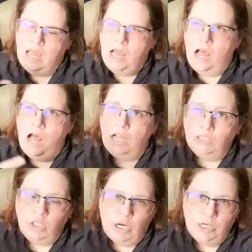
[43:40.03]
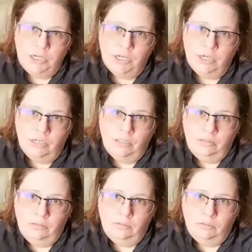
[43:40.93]
a larger
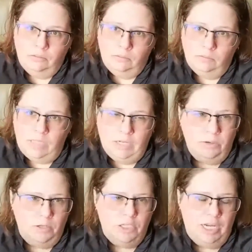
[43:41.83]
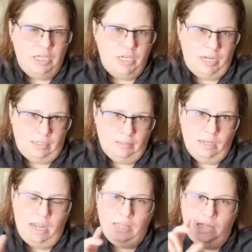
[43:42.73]
like crochet chain,
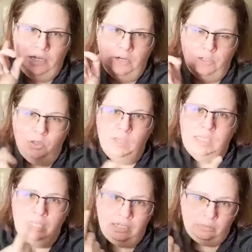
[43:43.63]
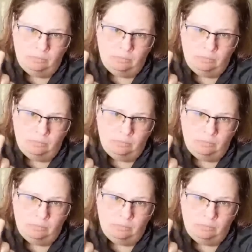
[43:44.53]
and then you're twisting